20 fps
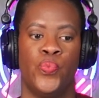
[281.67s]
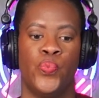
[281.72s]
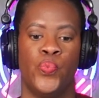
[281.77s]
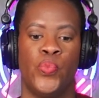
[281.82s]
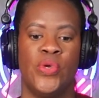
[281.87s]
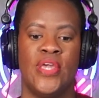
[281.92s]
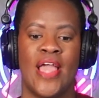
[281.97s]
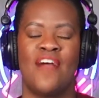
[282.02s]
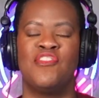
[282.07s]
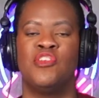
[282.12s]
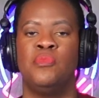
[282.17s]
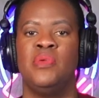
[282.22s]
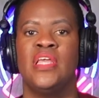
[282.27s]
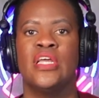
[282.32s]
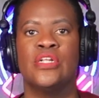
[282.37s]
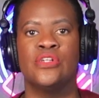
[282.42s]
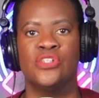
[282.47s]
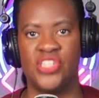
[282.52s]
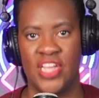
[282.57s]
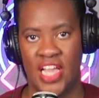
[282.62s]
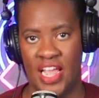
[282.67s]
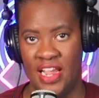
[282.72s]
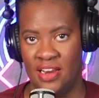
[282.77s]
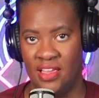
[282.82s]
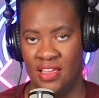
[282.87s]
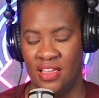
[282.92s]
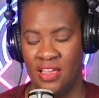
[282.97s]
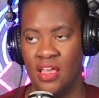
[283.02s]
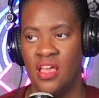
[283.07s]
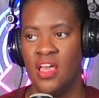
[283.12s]
We have to be
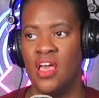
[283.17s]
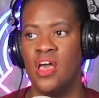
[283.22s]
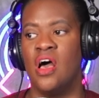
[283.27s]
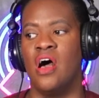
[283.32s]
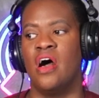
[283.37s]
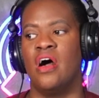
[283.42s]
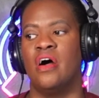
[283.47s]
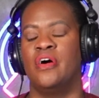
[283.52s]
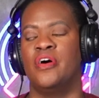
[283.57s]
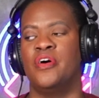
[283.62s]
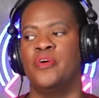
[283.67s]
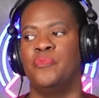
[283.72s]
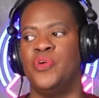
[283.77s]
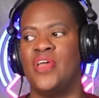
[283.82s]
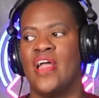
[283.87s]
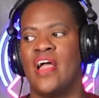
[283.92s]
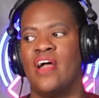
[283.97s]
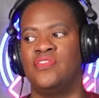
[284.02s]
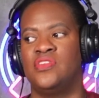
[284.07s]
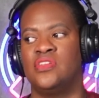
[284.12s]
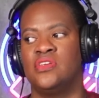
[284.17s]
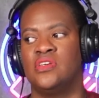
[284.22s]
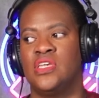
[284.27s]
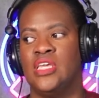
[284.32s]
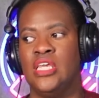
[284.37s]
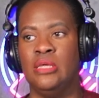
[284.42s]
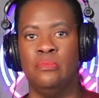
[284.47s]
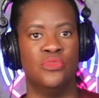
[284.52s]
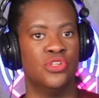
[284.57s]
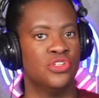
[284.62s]
entertaining. We have to
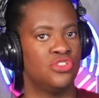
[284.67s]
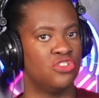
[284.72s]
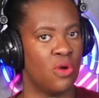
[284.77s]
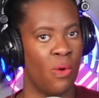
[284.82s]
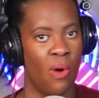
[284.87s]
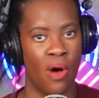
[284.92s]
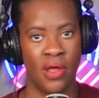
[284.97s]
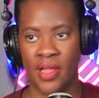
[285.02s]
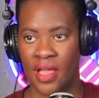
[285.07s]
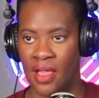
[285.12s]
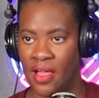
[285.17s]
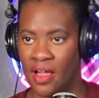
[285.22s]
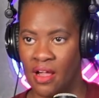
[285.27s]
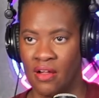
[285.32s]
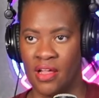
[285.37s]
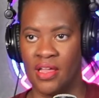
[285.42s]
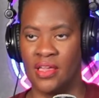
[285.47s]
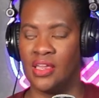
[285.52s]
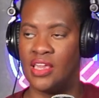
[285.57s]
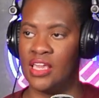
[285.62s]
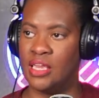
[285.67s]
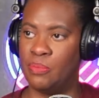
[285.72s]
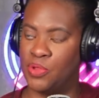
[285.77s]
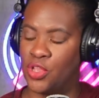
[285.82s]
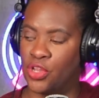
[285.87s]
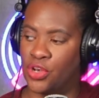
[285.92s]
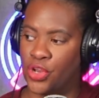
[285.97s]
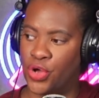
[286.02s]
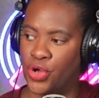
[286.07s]
keep the show on air and keep, the